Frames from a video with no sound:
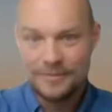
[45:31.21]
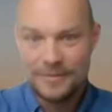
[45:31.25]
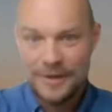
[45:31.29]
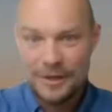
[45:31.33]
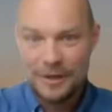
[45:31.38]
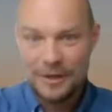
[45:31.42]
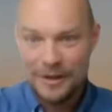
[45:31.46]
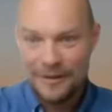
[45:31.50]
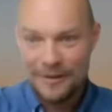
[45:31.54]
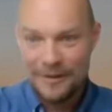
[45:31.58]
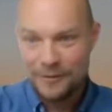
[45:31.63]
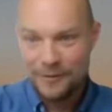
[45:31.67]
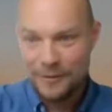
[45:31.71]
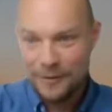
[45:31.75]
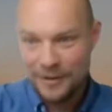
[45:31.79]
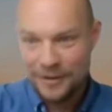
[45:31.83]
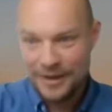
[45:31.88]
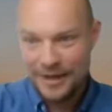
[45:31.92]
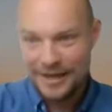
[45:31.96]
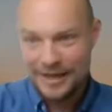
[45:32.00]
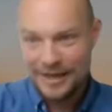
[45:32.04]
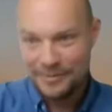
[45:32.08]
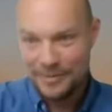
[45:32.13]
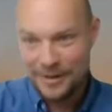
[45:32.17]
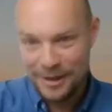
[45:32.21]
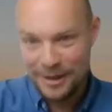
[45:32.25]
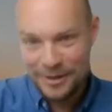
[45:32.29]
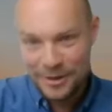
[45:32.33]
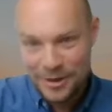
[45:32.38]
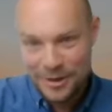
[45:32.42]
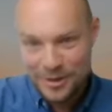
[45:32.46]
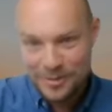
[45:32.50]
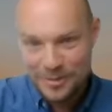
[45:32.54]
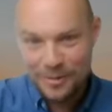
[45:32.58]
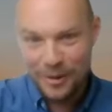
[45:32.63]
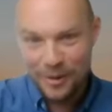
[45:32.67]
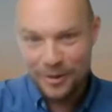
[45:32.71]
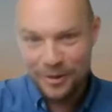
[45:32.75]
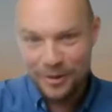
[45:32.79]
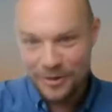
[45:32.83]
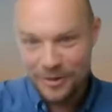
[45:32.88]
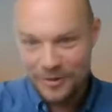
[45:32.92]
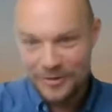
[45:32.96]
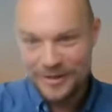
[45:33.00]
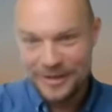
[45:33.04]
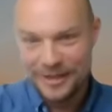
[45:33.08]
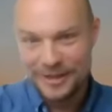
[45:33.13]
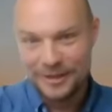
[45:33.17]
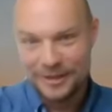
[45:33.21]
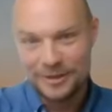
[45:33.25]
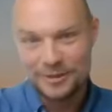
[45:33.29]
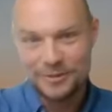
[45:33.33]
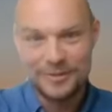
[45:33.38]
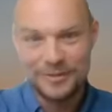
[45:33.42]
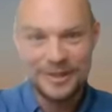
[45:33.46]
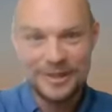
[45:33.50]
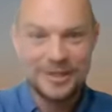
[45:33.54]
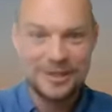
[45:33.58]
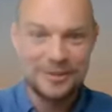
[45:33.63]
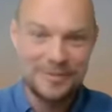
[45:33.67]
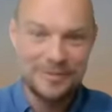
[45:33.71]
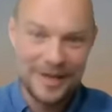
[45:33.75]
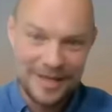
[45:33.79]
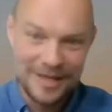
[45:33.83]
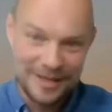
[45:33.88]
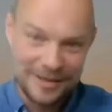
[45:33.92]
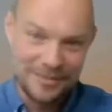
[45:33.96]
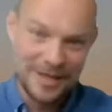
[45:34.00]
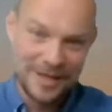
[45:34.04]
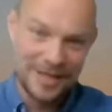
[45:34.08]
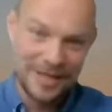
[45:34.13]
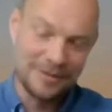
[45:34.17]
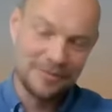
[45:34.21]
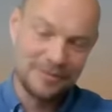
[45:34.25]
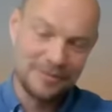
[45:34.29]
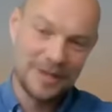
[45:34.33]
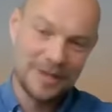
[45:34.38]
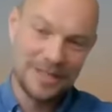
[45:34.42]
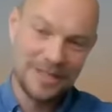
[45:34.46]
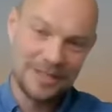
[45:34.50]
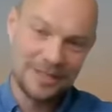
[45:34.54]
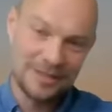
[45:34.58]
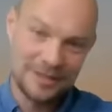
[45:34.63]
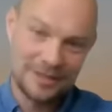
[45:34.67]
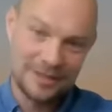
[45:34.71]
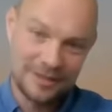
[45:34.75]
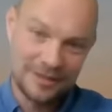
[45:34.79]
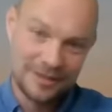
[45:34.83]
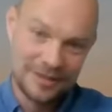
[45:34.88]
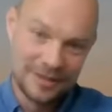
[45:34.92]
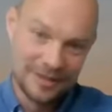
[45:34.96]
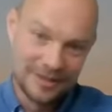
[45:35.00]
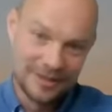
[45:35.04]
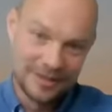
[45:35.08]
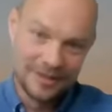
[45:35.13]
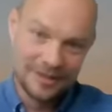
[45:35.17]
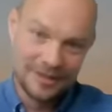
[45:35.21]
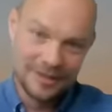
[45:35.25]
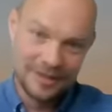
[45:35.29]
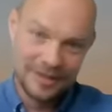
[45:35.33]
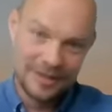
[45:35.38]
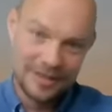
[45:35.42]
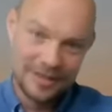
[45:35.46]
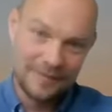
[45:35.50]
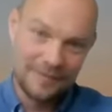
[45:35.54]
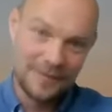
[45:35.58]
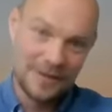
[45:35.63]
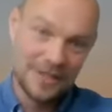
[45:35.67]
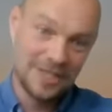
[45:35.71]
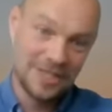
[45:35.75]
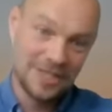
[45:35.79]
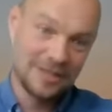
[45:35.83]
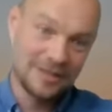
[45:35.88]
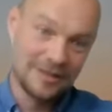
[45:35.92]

You have to think about small deals which make the bigger picture efficient.